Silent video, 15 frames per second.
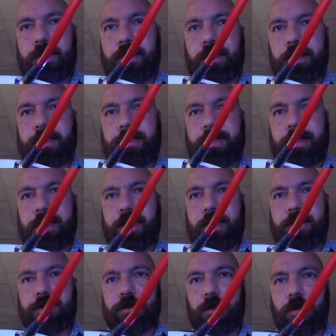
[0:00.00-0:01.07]
You can see it kind
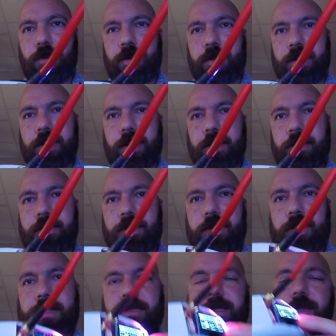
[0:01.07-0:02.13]
of scrolling there.
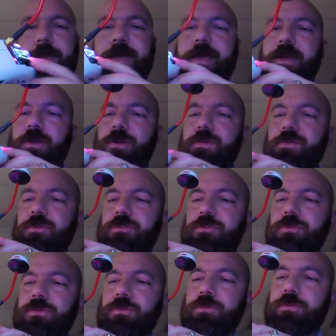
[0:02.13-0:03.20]
So let me get it over
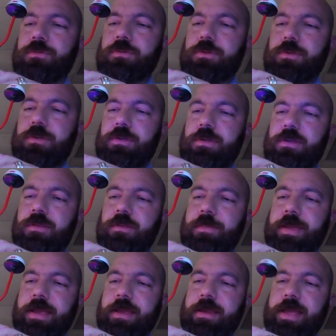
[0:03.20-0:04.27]
to the
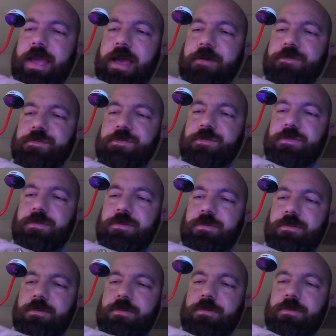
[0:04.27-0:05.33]
band F.
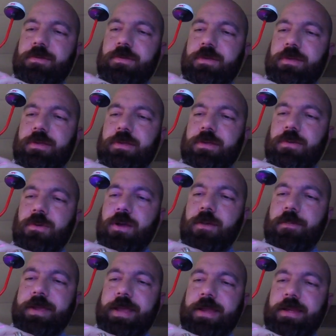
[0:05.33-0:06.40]
We're
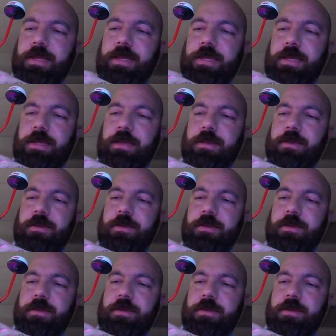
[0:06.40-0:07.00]
on band E.